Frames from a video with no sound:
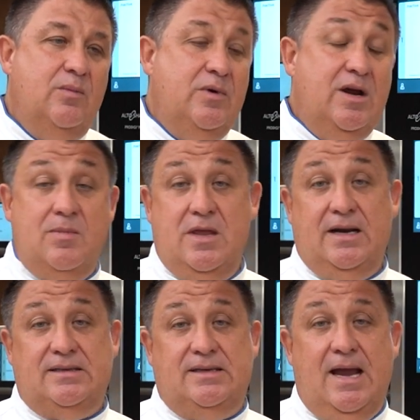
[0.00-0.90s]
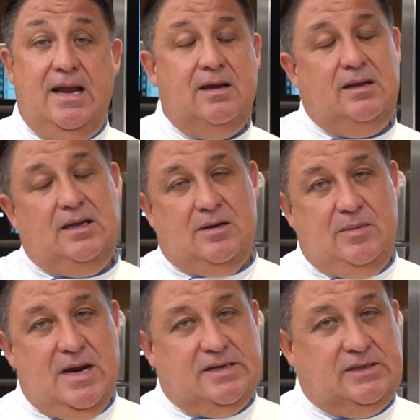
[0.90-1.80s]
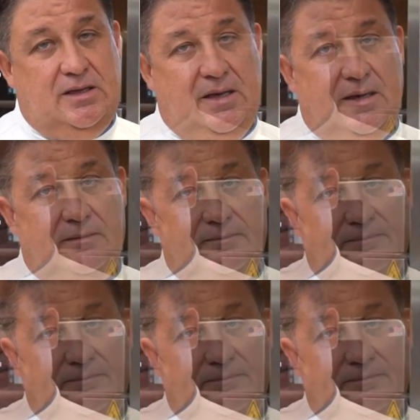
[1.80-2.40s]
When you come in the next day, it'll be nice and clean.